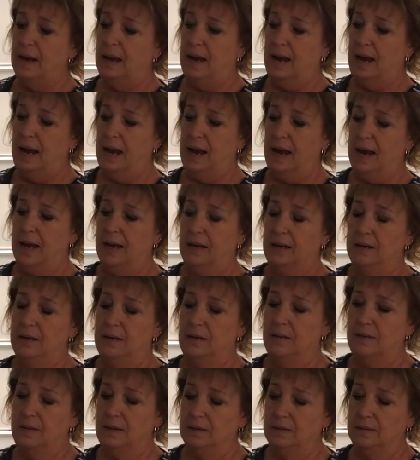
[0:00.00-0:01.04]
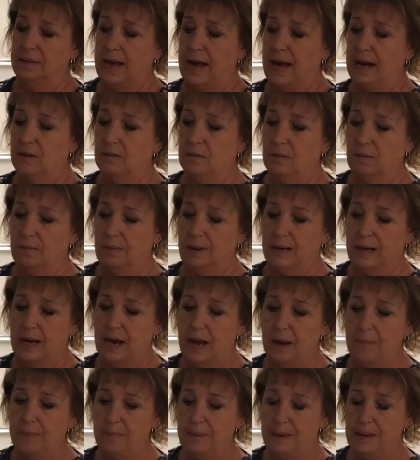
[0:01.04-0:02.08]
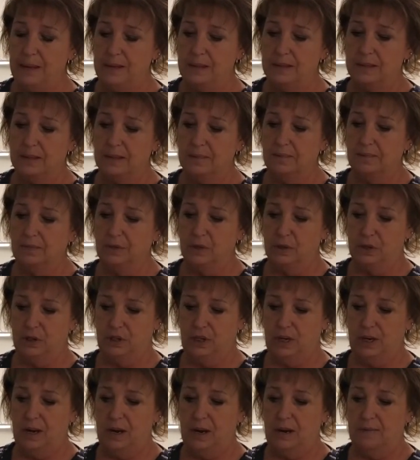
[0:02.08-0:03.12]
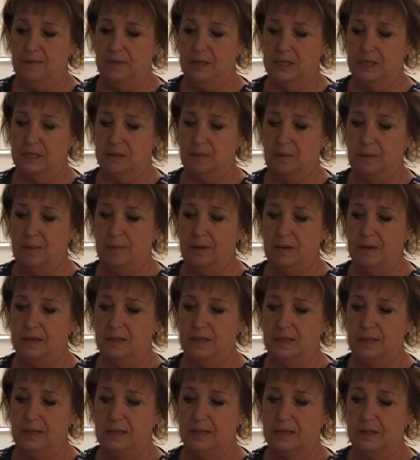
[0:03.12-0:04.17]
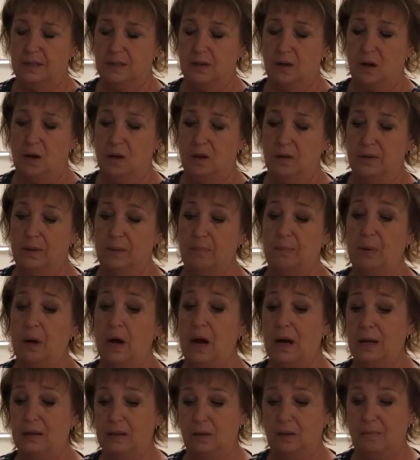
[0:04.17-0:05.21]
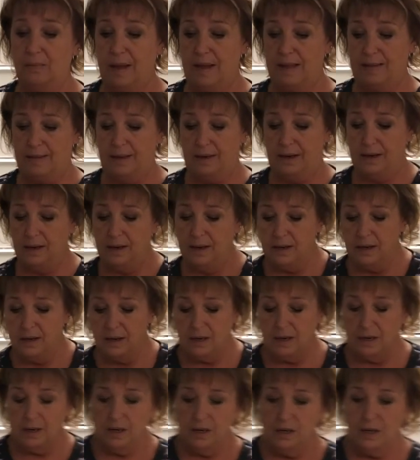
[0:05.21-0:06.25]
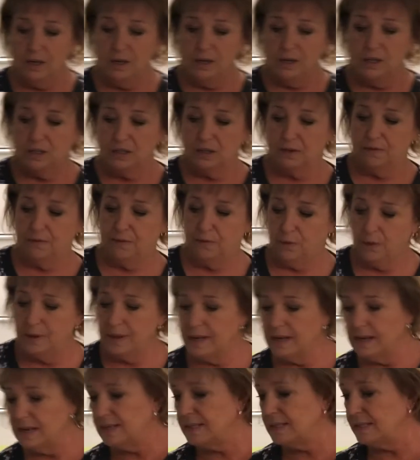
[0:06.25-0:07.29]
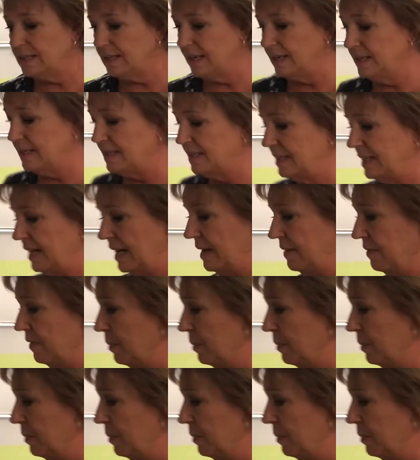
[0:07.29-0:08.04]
and the lateral recumbent version of the swimmers is called the Paulo method. So for this, instead of a